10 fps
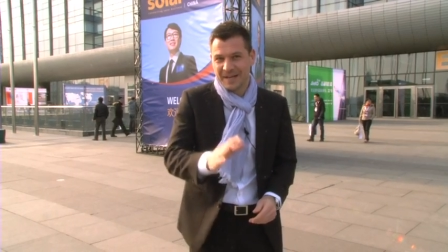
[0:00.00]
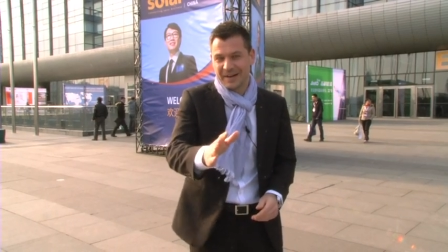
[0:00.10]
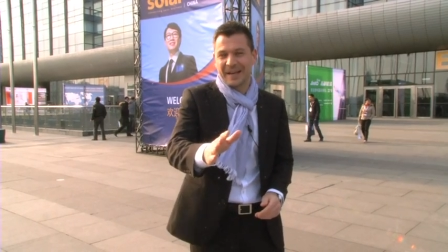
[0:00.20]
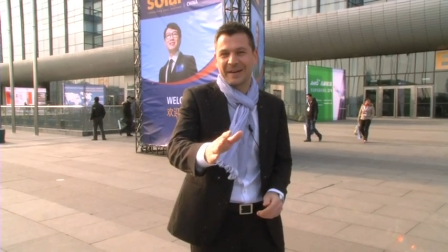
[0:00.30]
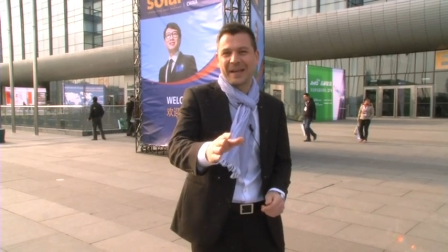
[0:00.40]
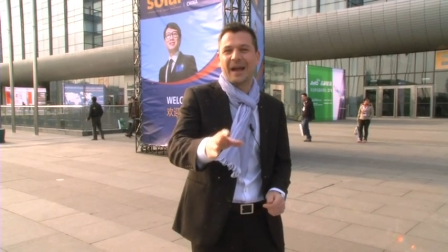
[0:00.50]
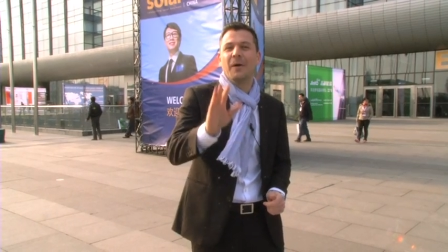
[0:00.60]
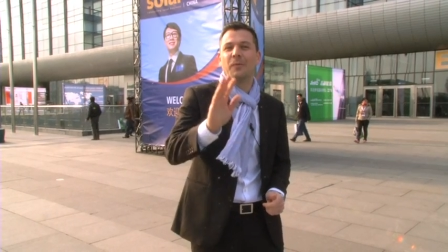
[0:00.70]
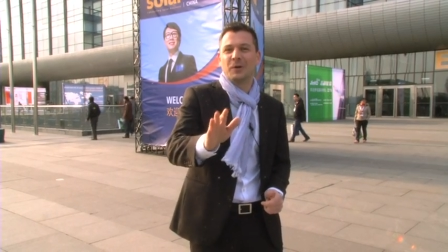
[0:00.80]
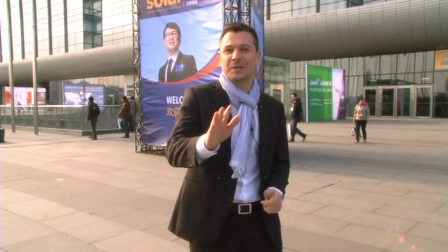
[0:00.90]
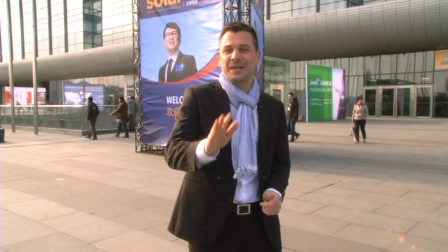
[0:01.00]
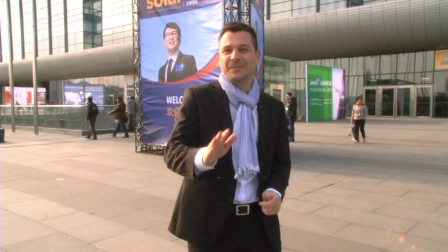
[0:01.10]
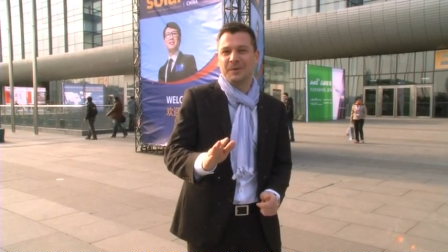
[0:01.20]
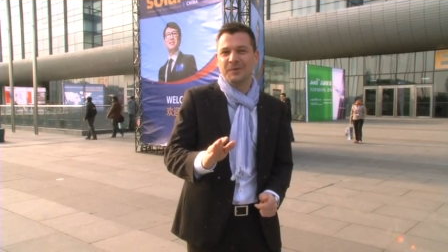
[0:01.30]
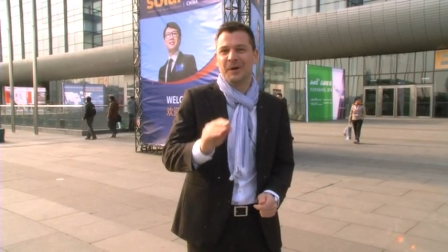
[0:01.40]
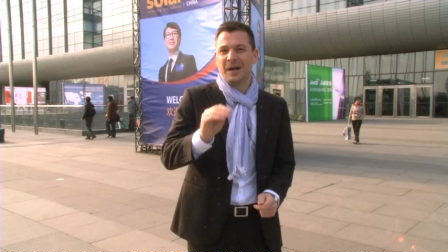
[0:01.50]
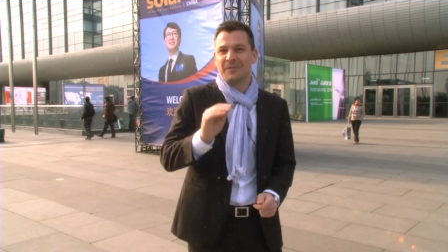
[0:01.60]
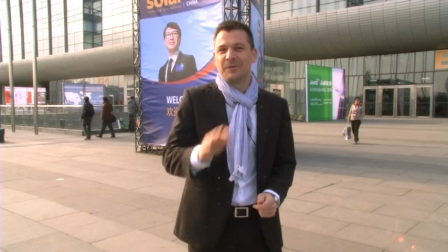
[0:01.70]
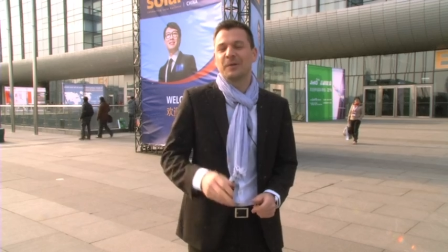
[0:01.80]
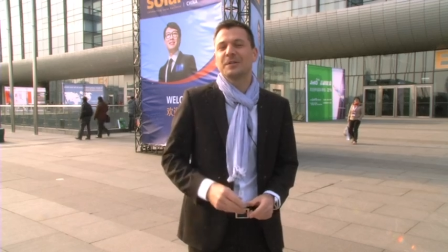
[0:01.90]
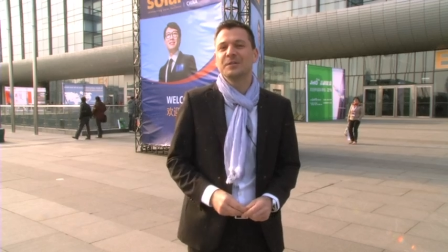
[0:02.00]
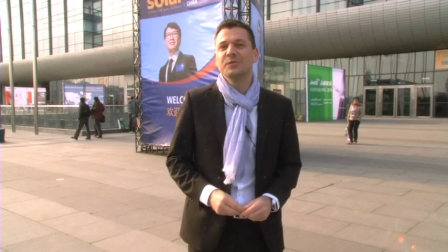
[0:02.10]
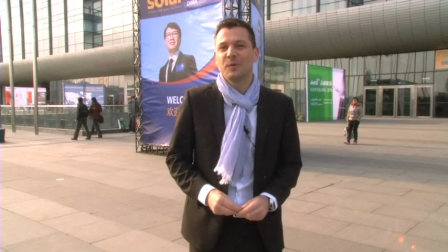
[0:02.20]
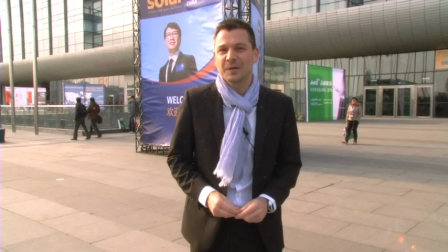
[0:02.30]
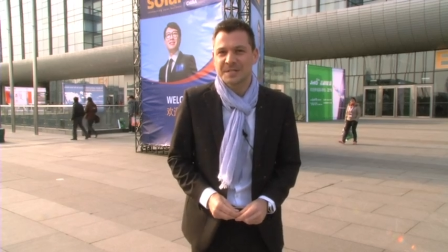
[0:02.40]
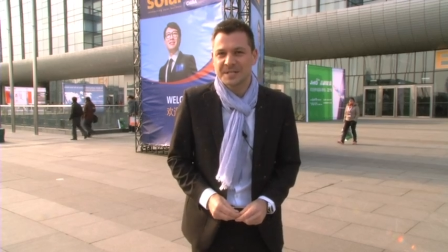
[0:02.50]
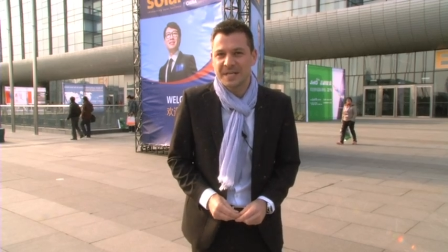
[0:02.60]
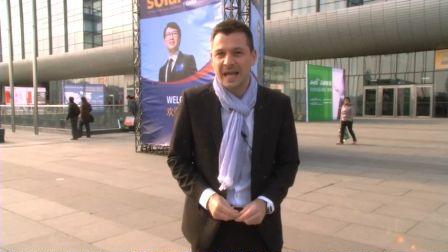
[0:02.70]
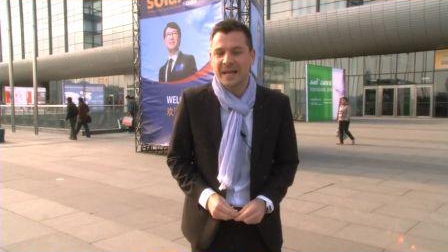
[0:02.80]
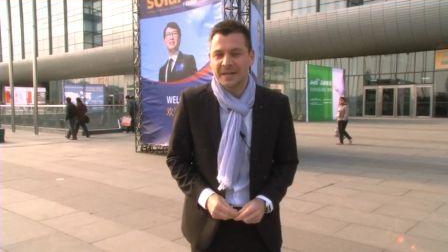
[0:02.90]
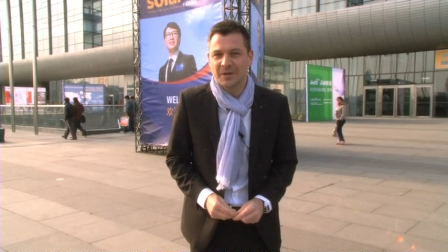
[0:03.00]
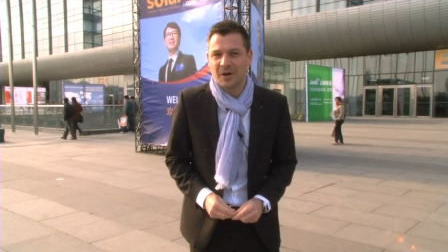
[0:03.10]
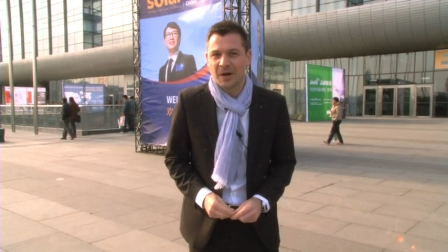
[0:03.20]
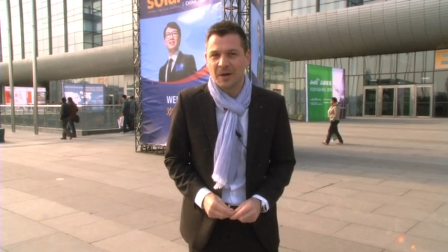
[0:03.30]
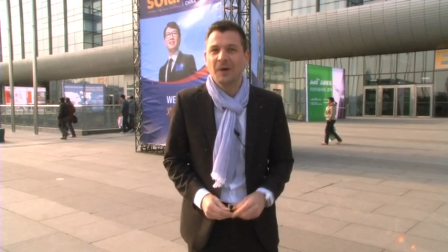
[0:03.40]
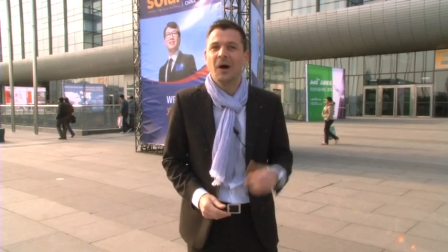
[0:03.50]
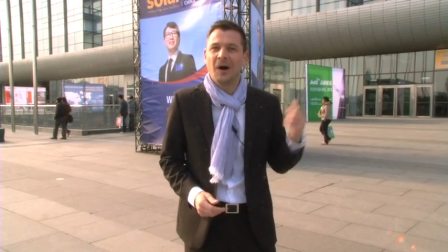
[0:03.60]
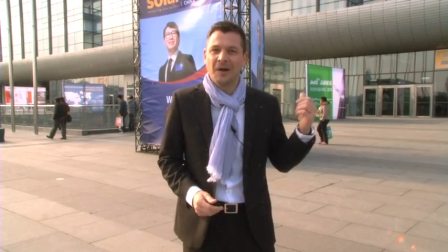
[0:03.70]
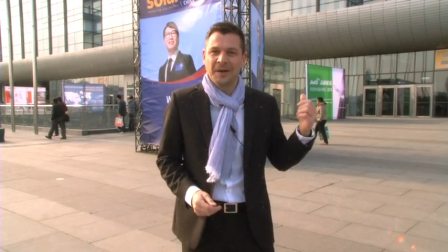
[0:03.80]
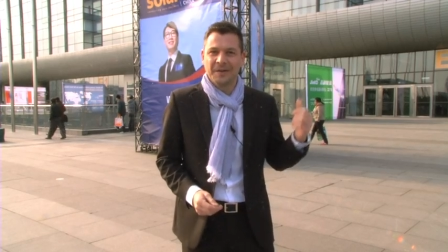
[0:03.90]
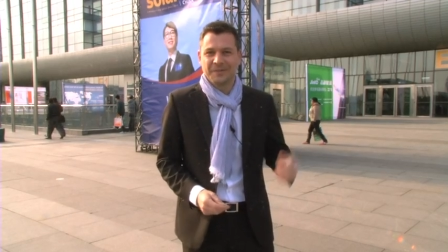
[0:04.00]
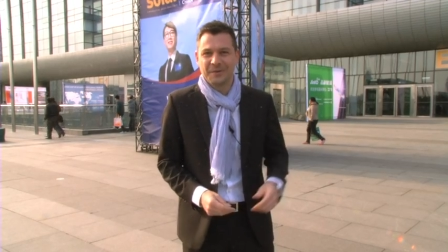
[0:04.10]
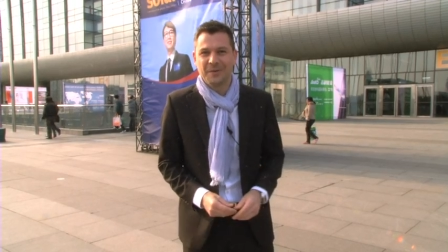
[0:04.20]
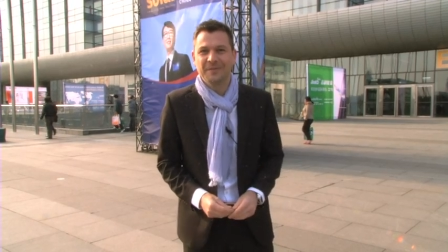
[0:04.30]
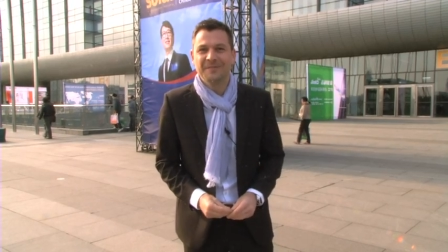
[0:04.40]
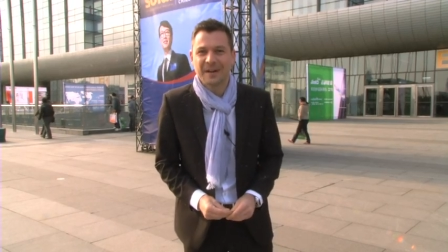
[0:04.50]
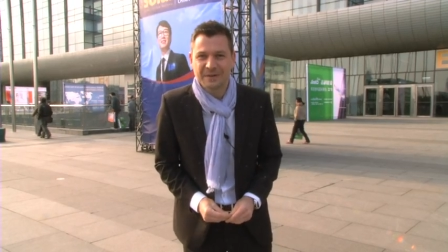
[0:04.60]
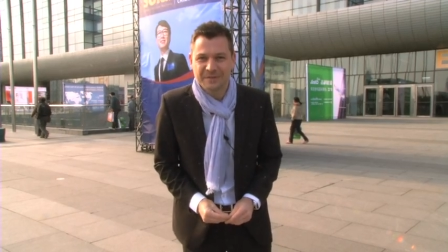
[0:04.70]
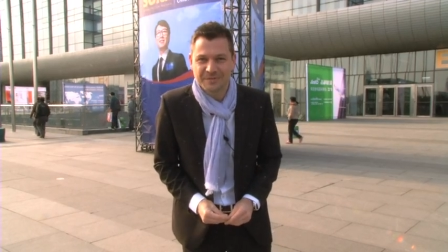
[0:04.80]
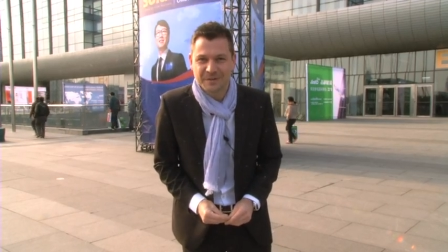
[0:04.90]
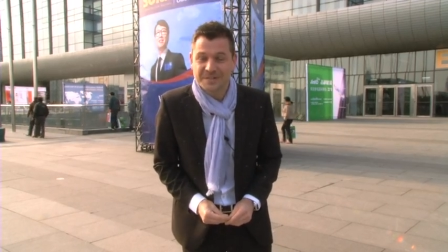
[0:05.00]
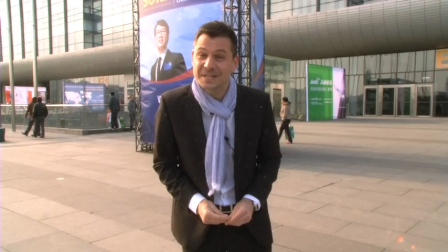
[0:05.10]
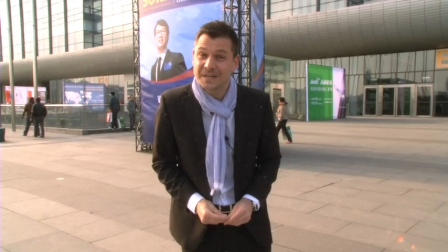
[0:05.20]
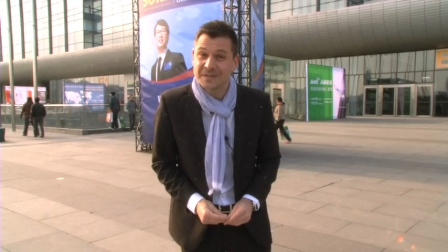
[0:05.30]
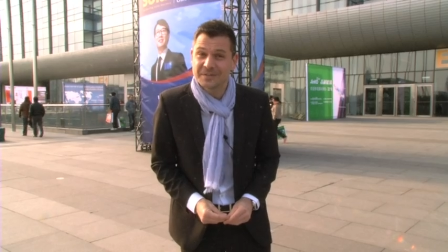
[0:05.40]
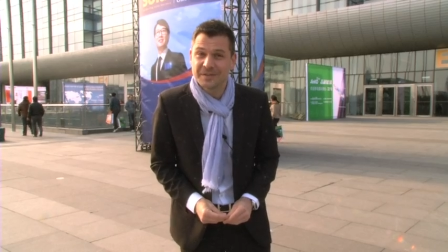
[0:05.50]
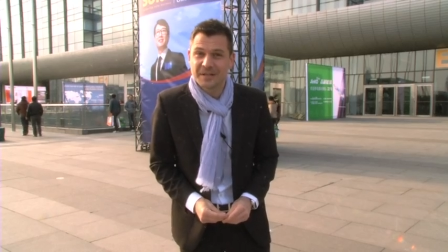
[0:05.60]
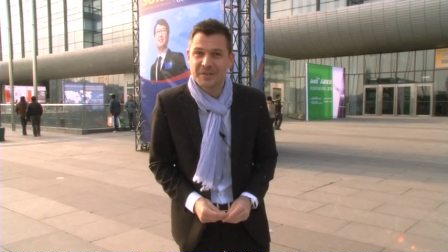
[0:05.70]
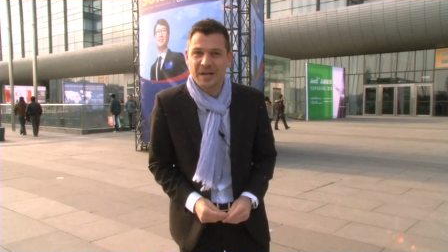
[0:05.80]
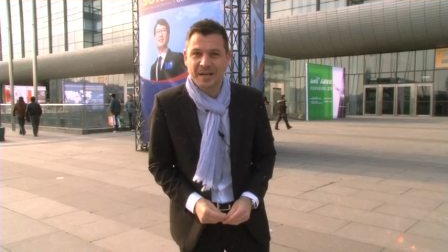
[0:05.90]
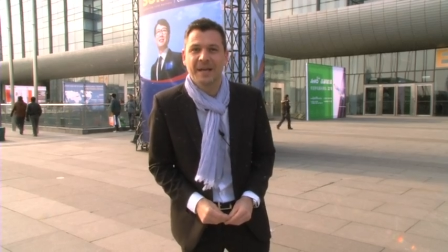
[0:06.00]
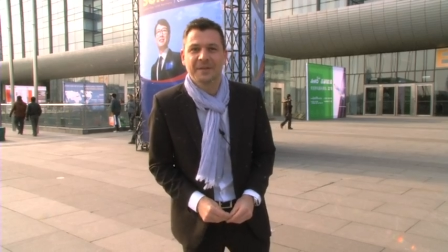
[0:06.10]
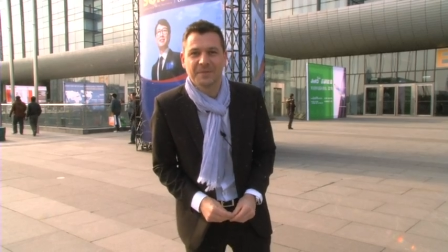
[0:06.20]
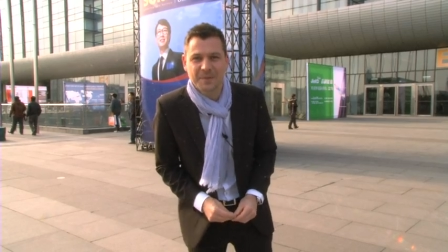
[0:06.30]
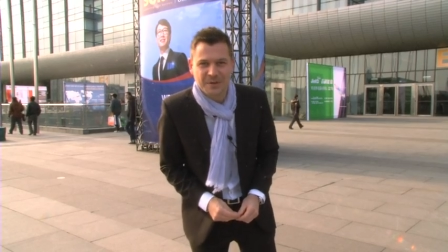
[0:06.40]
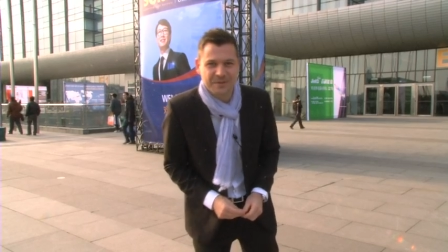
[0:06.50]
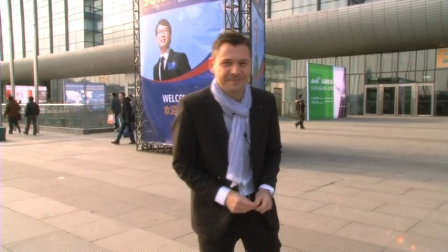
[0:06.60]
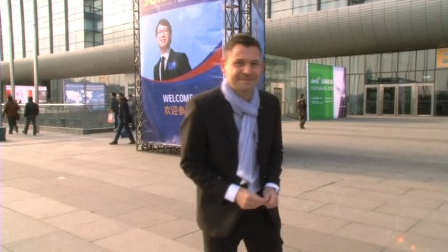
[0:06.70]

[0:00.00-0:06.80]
Okay, okay, I won't keep you from what you want to see any longer. On to the very first Intersolar China exhibition.